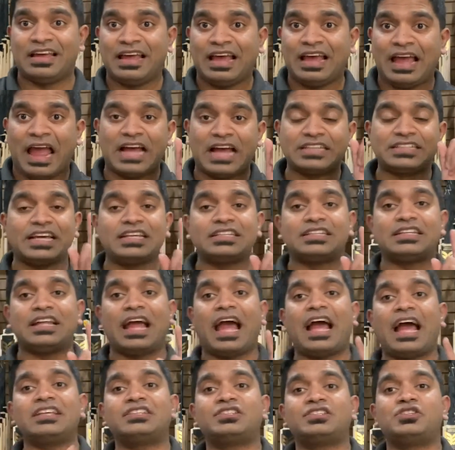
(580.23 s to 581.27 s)
As
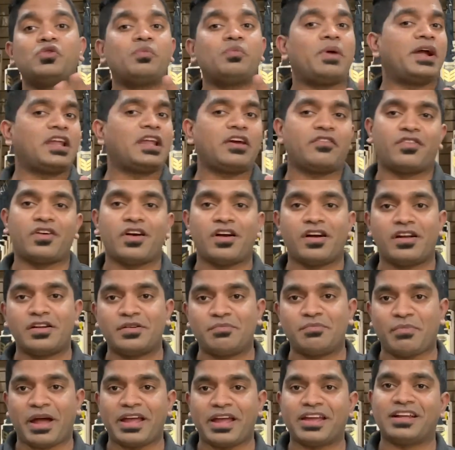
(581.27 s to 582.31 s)
you might have heard
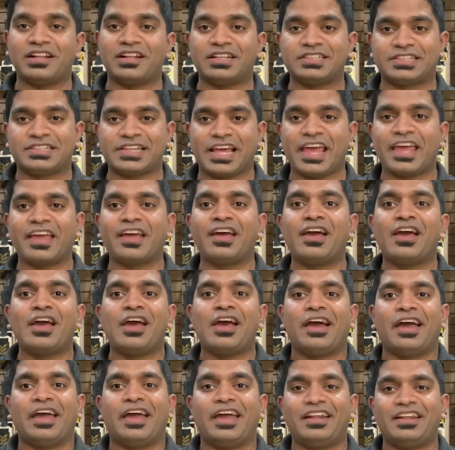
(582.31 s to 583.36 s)
Michael saying
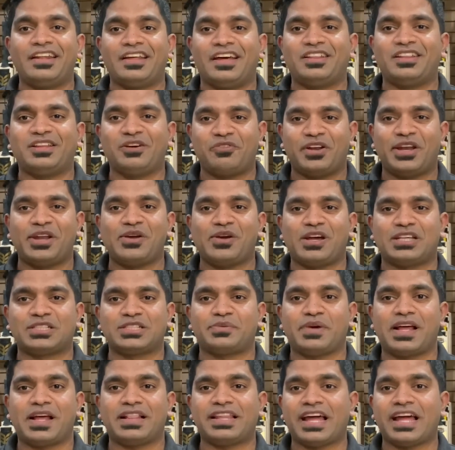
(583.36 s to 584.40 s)
in the video as
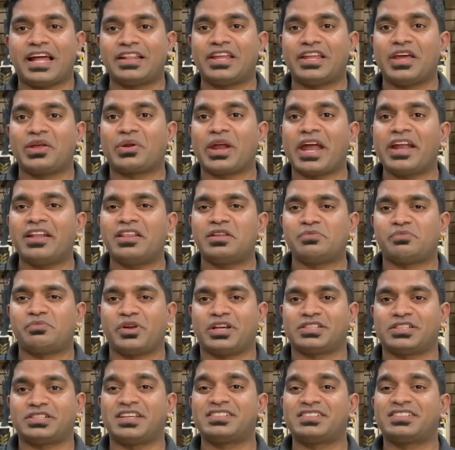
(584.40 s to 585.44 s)
well, that they rate the
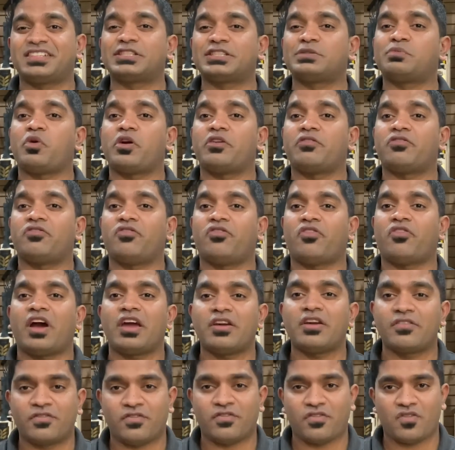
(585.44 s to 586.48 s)
pressing 6.5
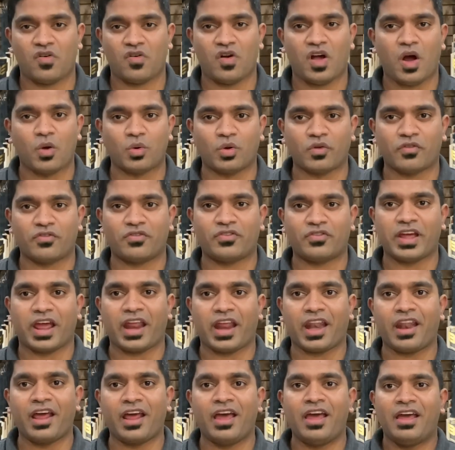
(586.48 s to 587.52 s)
out of
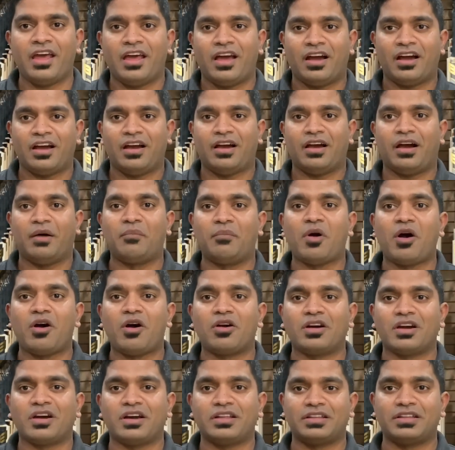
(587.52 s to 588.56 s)
10 among
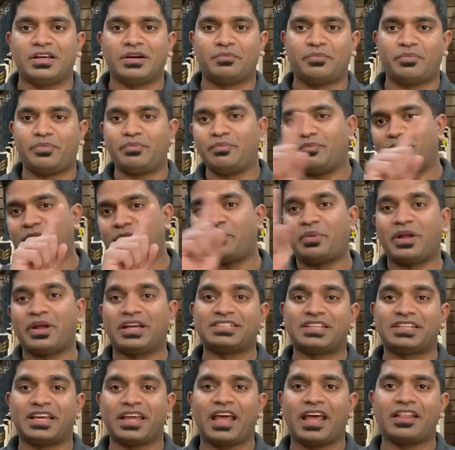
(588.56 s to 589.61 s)
the
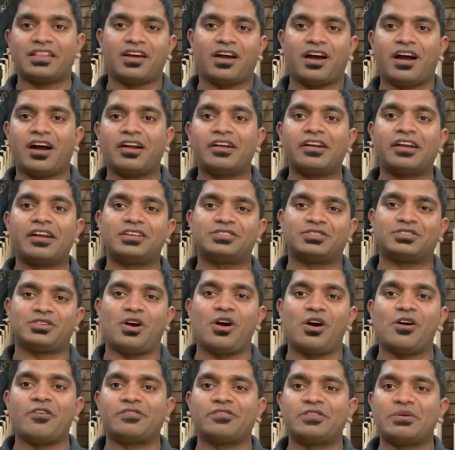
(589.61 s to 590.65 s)
pressing and the hardness
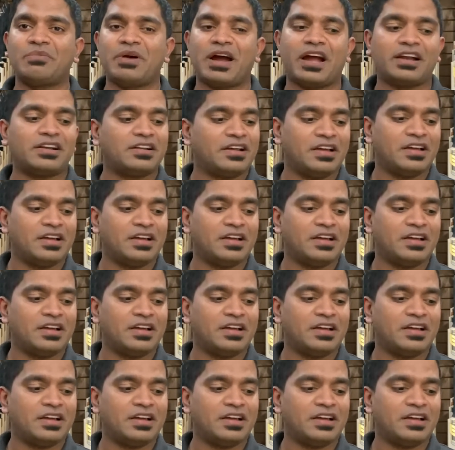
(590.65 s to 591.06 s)
of the bat.